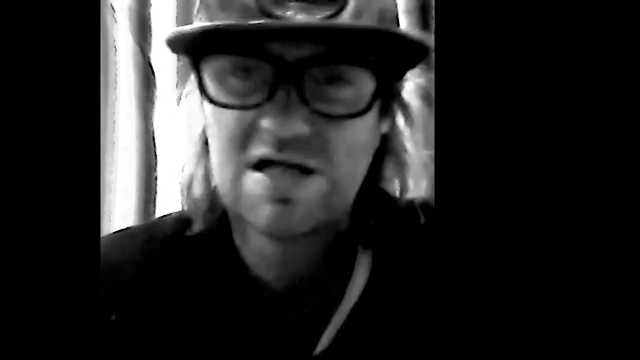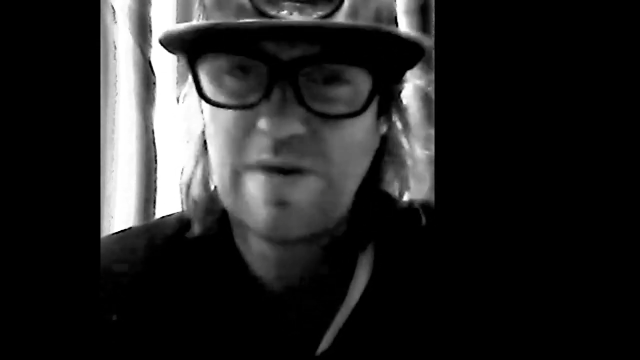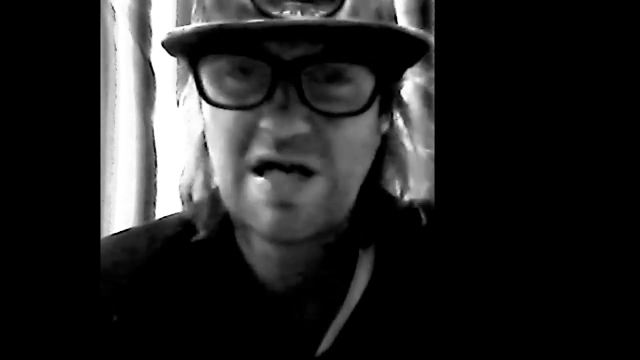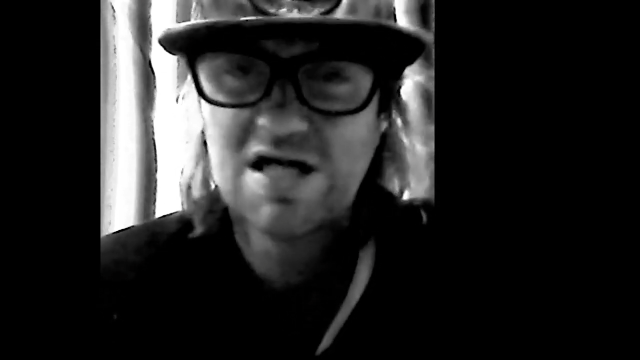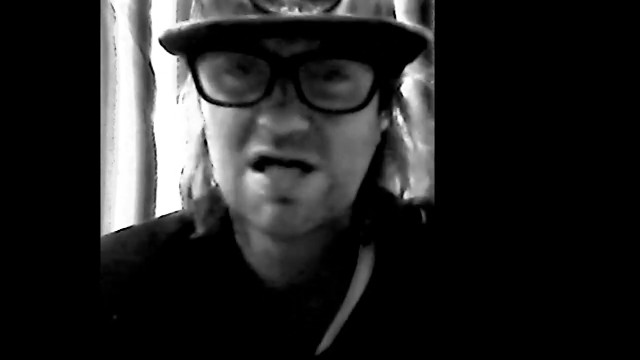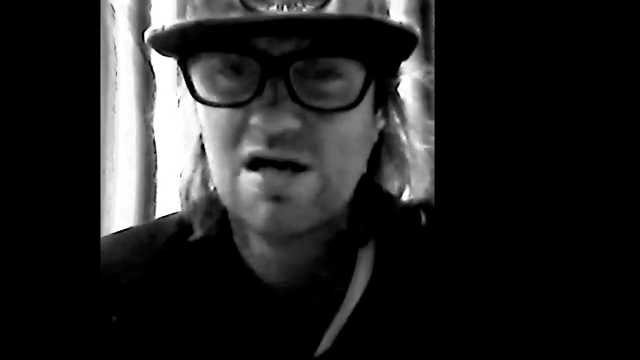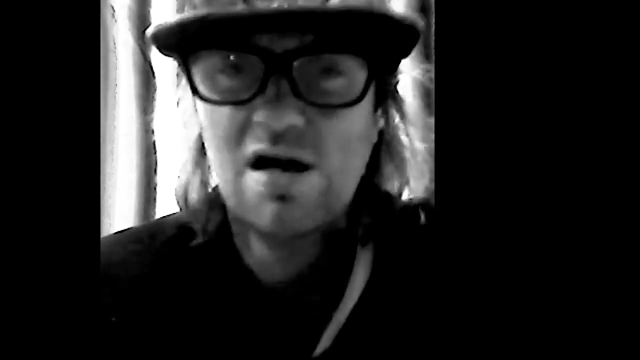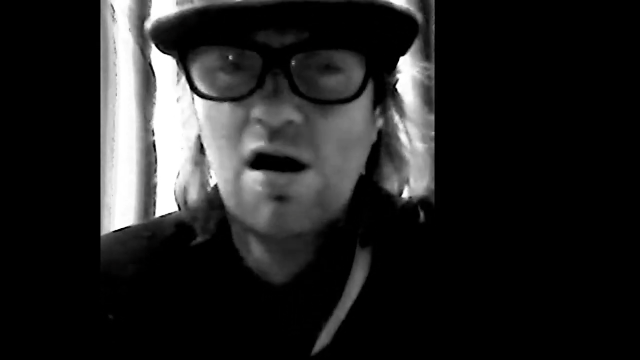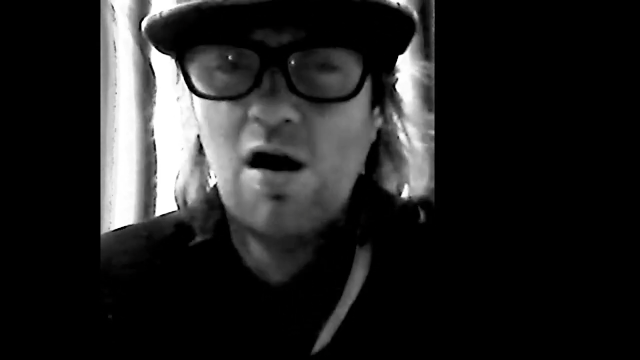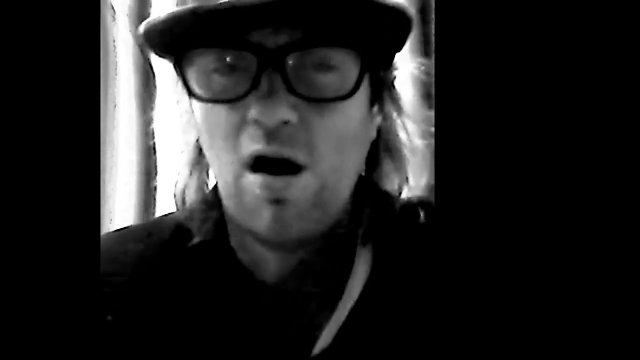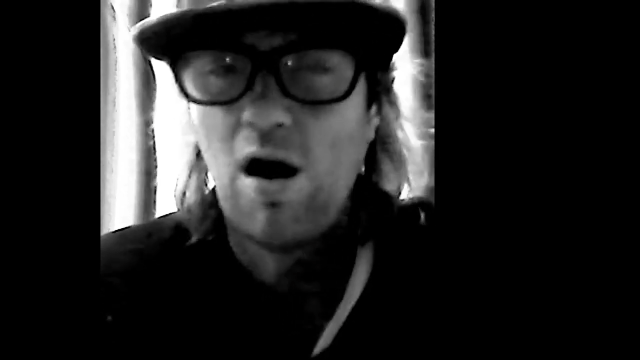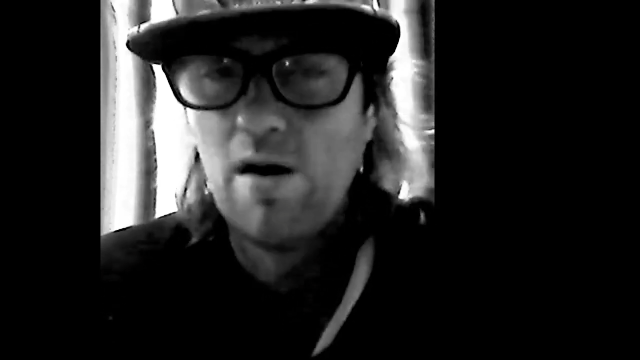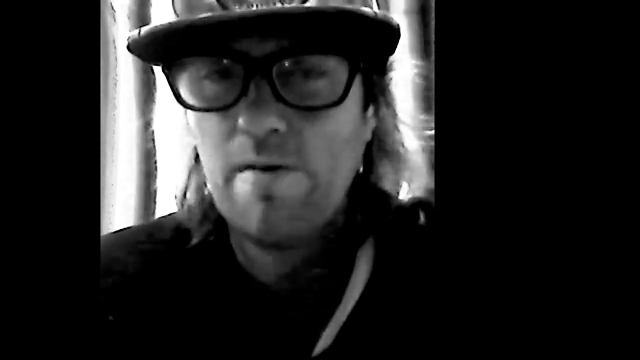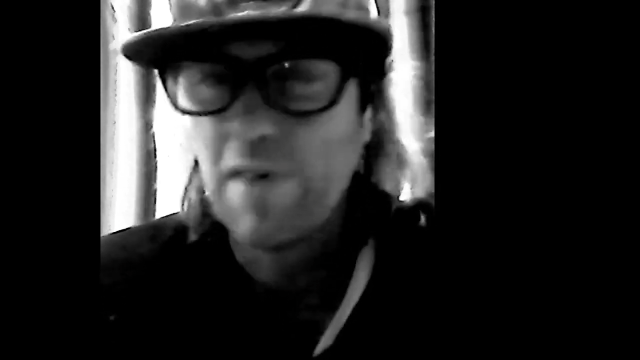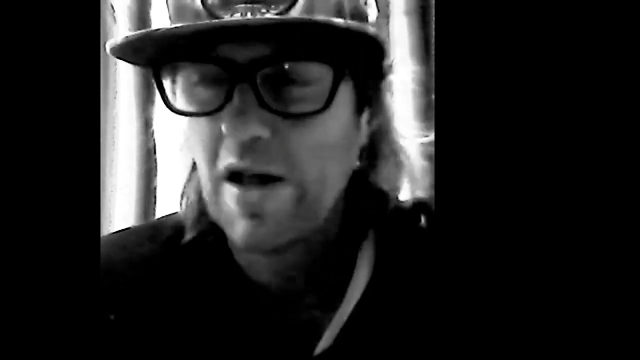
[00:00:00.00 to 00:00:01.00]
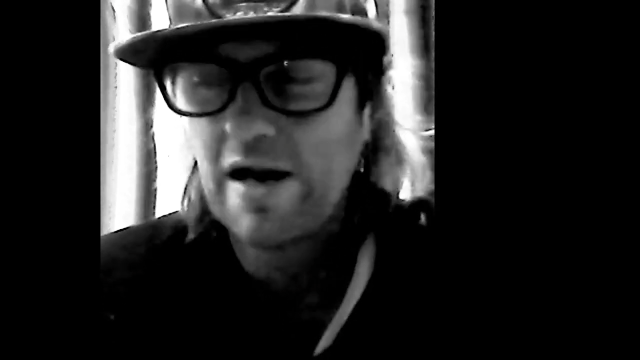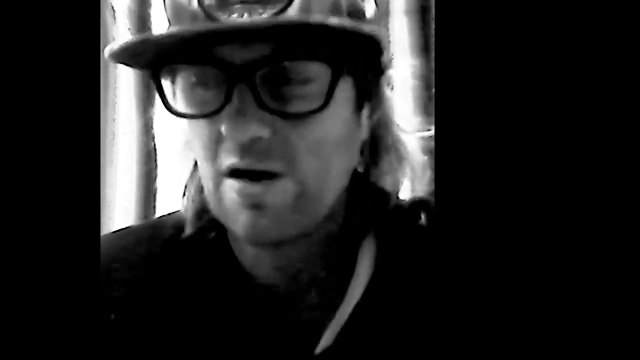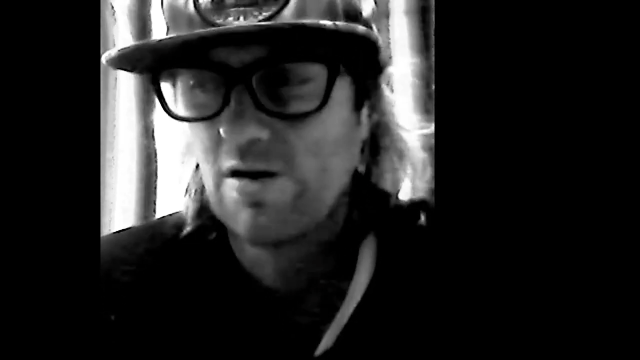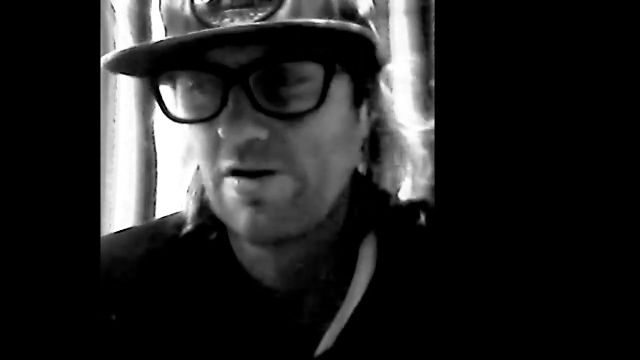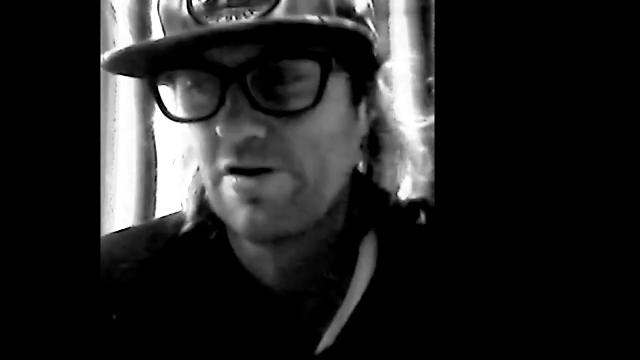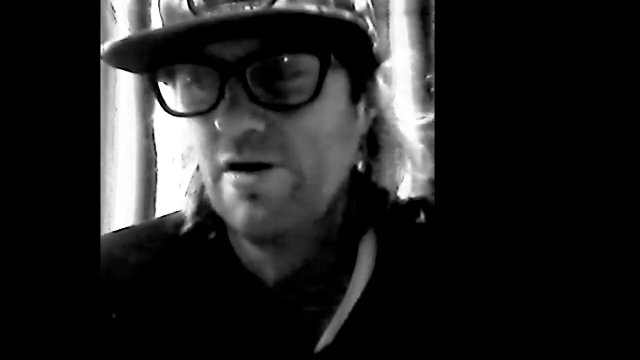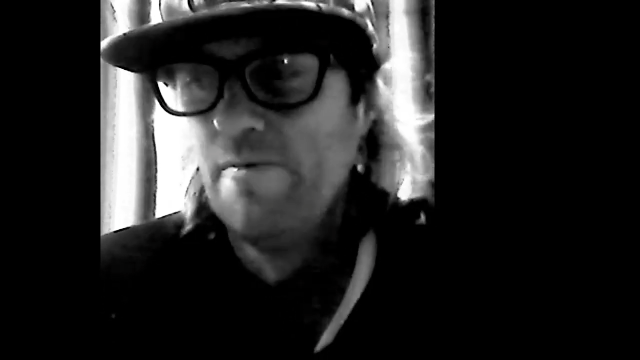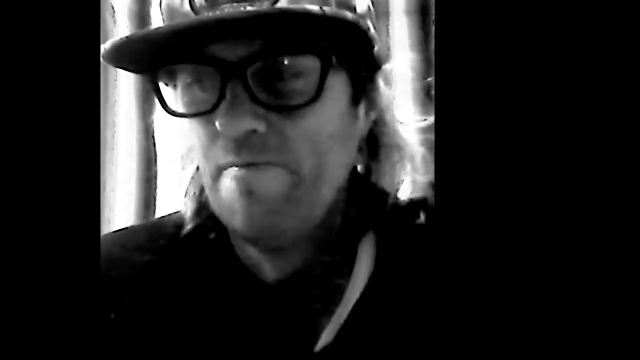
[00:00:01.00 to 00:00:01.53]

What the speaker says: species on planet Earth